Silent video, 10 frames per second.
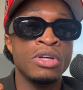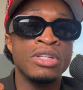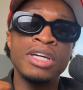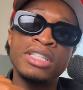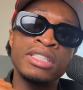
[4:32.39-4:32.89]

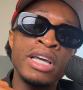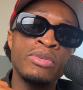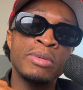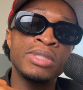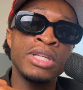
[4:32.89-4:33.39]
You understand
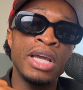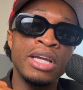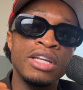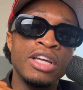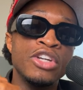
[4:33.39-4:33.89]
what I'm
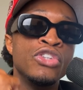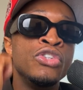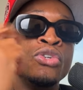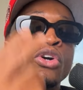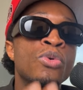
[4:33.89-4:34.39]
saying?
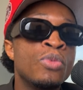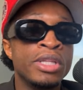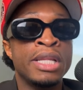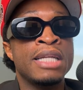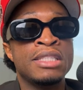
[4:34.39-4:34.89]
You don't
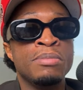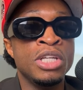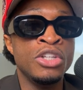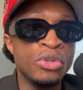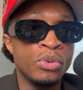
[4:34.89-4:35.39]
want that to be
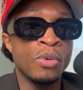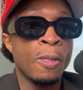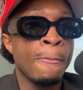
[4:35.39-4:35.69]
you.